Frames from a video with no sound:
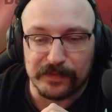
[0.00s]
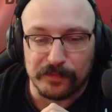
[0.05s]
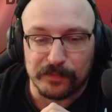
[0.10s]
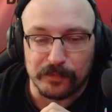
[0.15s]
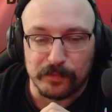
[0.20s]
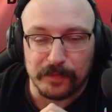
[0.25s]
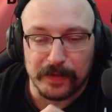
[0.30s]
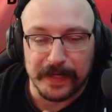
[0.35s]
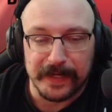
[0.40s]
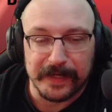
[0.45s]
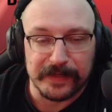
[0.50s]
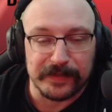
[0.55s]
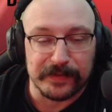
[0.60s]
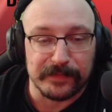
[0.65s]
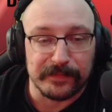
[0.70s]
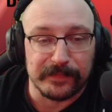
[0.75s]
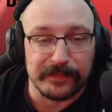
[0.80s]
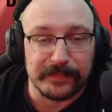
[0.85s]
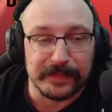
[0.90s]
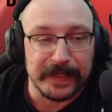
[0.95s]

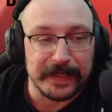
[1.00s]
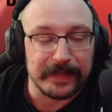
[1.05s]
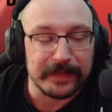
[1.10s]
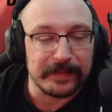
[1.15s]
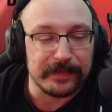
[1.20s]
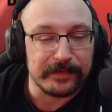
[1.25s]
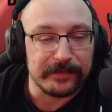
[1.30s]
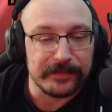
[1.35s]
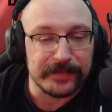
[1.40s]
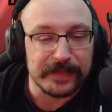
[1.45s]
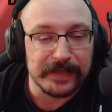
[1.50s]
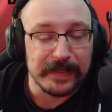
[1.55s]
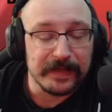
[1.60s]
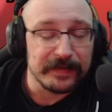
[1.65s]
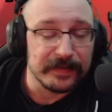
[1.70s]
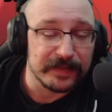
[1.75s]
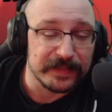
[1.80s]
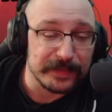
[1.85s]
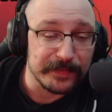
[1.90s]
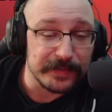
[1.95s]
random negatives.
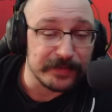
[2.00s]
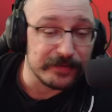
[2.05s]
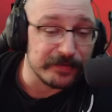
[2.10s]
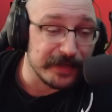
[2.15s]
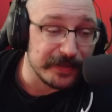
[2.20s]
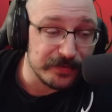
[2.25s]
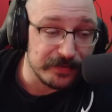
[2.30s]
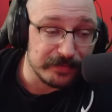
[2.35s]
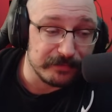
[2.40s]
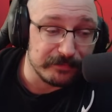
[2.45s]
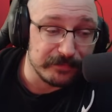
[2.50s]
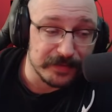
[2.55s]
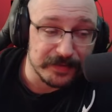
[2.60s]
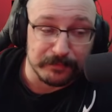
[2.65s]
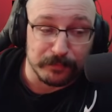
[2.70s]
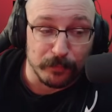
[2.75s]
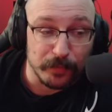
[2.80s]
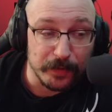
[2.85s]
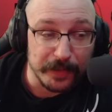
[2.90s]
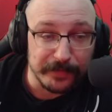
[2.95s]
Now, some of these are actually just
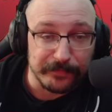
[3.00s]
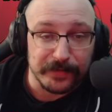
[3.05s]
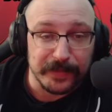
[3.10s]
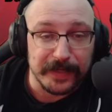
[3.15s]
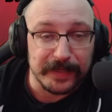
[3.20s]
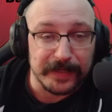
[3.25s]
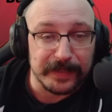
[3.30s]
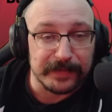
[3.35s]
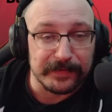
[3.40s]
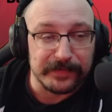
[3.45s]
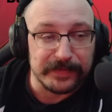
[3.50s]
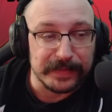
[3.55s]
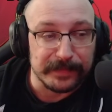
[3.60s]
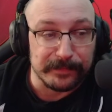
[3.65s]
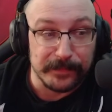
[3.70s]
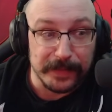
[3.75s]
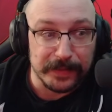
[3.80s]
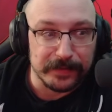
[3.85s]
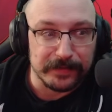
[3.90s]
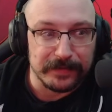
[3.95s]
whatever negatives, like
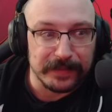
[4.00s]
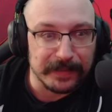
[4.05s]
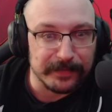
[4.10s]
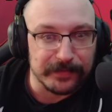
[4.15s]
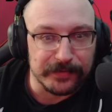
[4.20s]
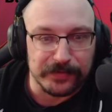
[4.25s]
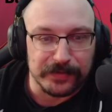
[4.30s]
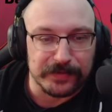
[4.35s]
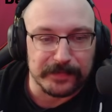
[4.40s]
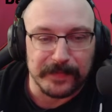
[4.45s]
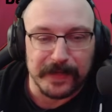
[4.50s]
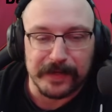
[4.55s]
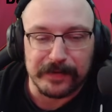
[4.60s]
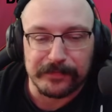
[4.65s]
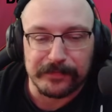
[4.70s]
minion damage doesn't matter